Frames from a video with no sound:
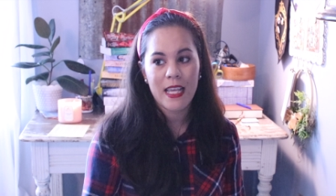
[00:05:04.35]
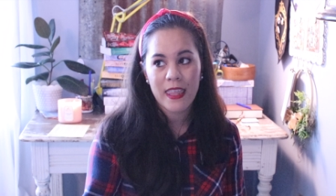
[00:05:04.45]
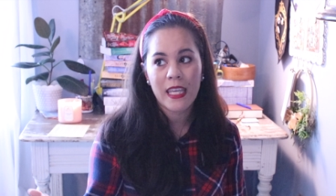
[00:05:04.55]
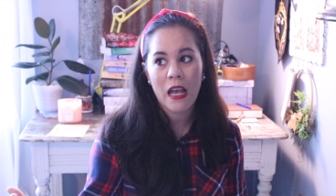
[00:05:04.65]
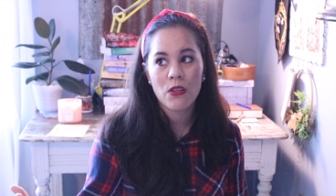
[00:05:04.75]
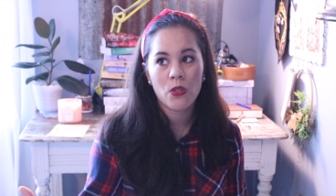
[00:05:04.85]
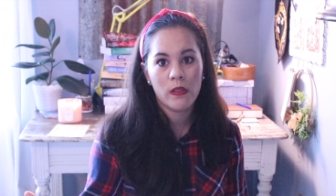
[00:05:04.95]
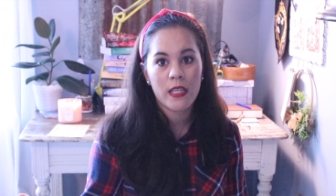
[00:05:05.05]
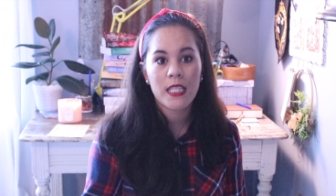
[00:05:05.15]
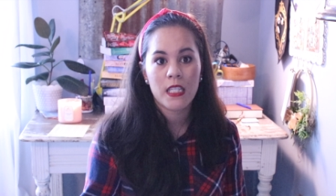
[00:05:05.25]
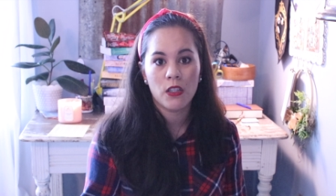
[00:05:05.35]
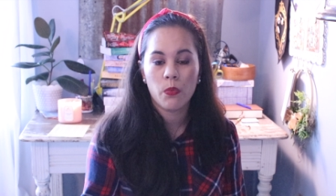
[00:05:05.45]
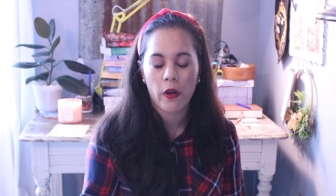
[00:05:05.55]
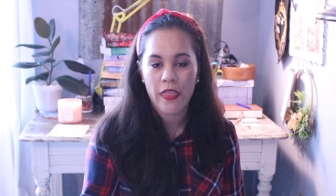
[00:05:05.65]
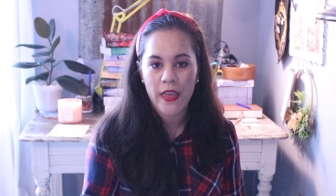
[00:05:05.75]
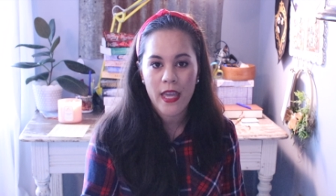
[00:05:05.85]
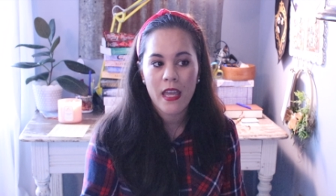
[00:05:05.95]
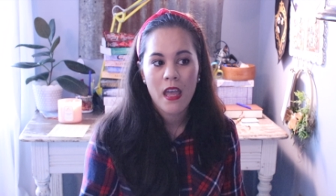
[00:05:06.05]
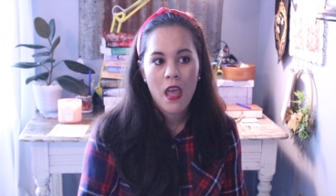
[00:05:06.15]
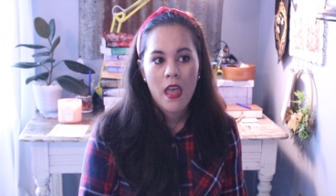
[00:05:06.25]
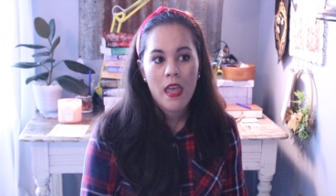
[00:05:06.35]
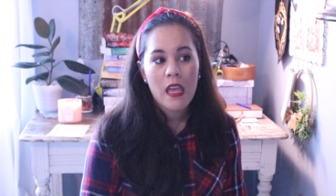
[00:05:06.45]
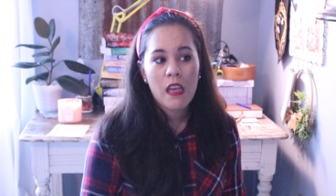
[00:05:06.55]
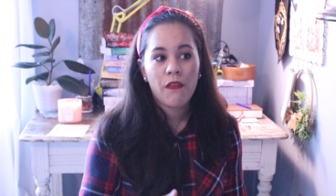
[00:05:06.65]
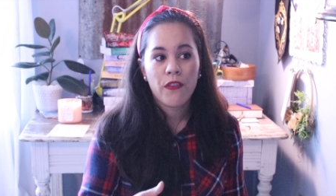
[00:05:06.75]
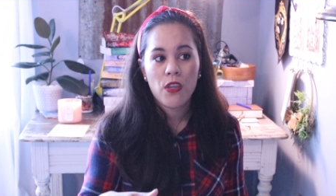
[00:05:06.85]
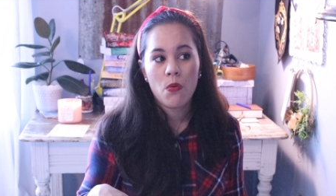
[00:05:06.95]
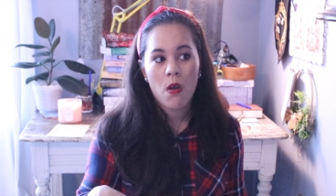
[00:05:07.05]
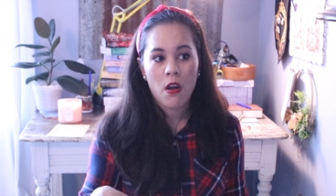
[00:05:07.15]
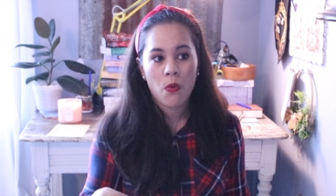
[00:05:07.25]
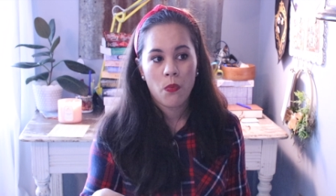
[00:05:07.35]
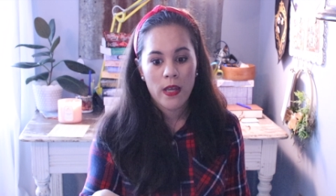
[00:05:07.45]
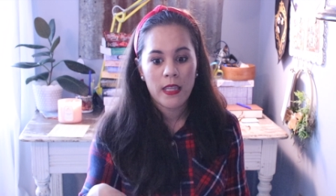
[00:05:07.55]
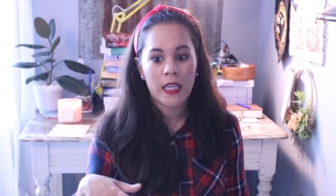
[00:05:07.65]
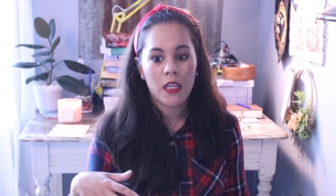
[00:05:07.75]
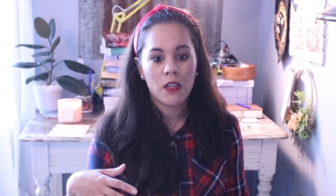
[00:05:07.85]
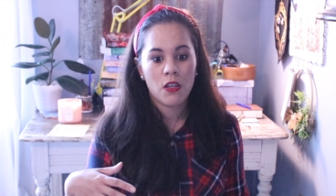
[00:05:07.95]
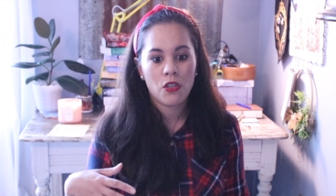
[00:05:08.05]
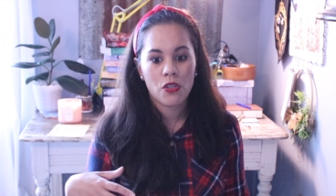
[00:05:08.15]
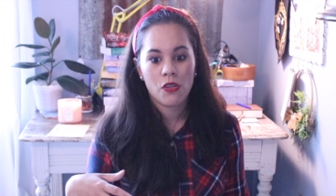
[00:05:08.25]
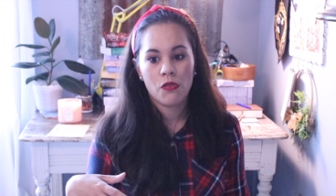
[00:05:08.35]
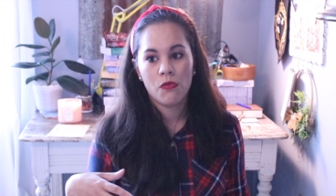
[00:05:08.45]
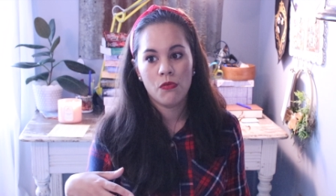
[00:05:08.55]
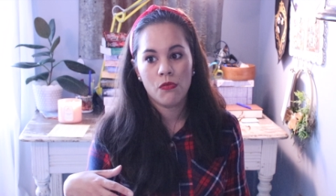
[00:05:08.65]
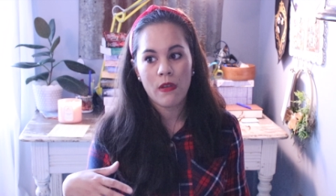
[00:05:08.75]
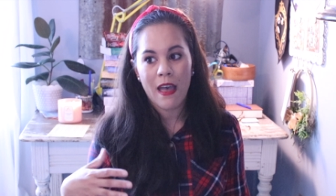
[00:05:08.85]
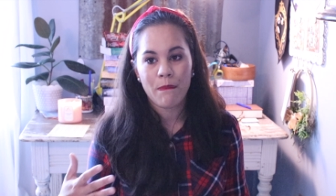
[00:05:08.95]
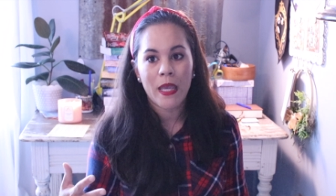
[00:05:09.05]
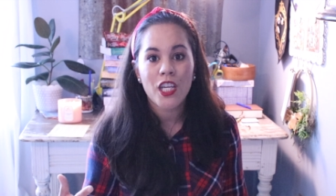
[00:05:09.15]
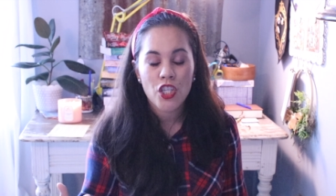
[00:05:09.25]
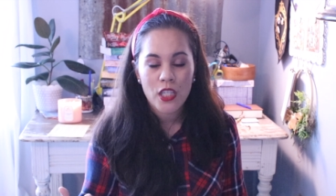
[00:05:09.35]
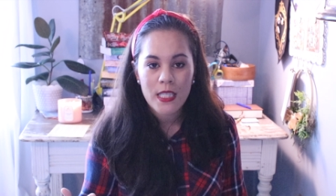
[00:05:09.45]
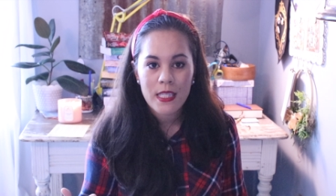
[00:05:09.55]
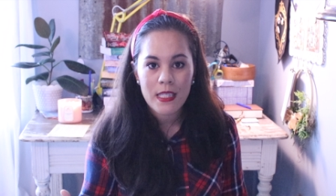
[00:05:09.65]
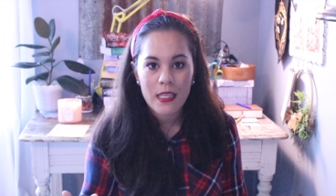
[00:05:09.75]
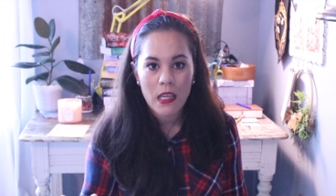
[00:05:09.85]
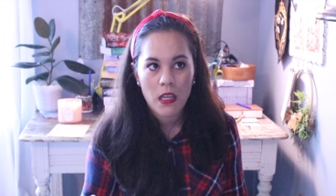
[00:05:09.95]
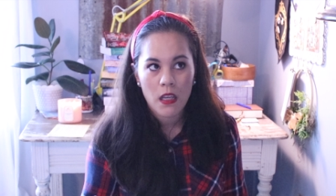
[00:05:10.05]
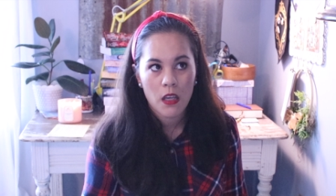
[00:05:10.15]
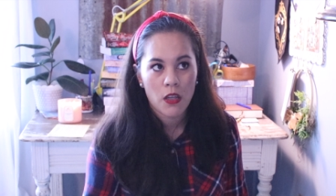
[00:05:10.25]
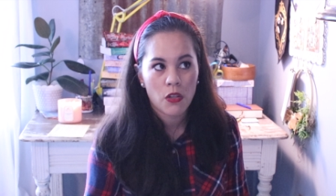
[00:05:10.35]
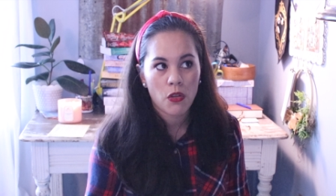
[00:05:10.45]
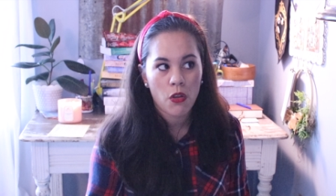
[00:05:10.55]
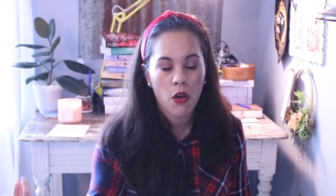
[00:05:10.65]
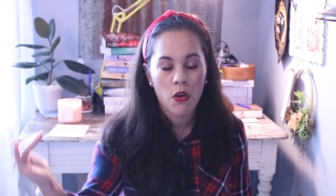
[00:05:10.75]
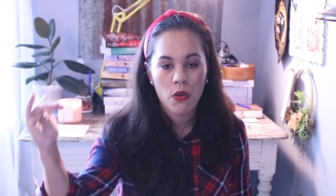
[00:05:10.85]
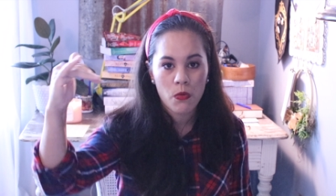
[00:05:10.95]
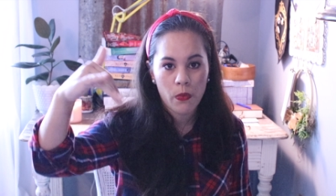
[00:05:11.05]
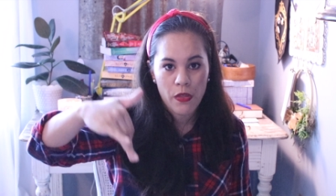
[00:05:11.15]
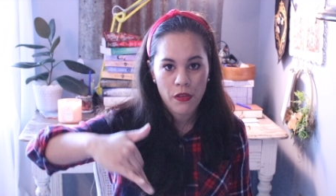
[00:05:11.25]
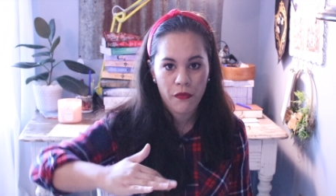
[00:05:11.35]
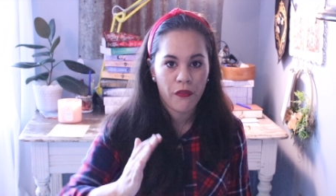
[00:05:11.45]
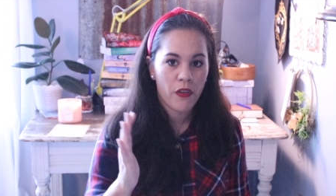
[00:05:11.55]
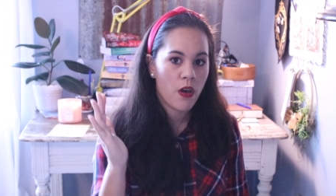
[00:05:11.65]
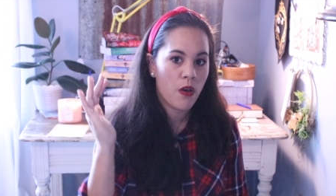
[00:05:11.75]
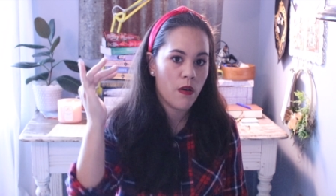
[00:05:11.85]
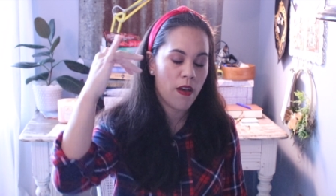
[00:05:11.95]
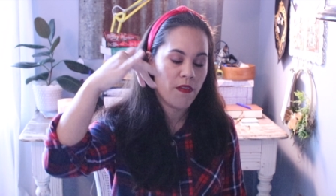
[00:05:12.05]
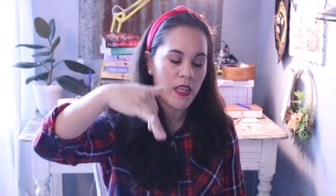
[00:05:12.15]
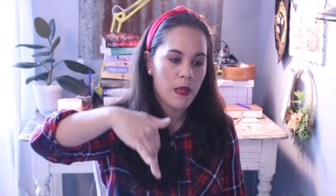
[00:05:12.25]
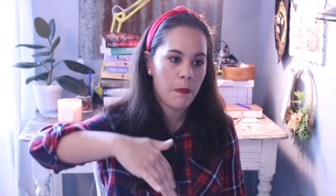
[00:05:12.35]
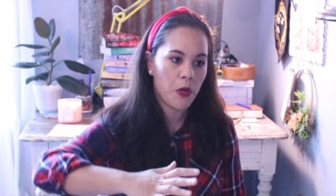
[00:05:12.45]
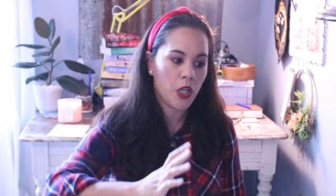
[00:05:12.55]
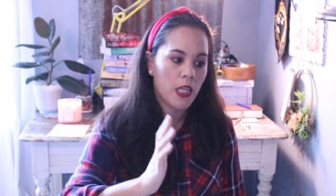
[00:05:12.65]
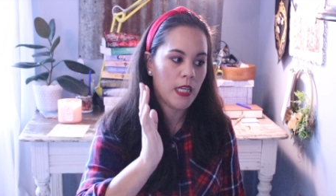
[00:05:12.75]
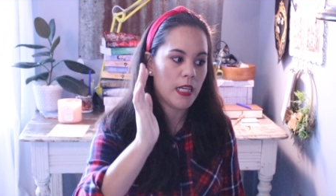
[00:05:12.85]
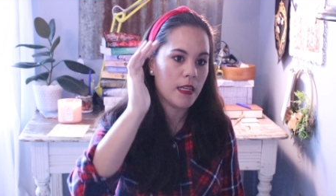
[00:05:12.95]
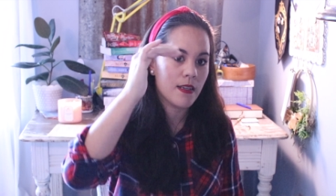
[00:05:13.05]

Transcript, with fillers: I think outschool is still worth it if you are willing to have patience and go with the flow of the booking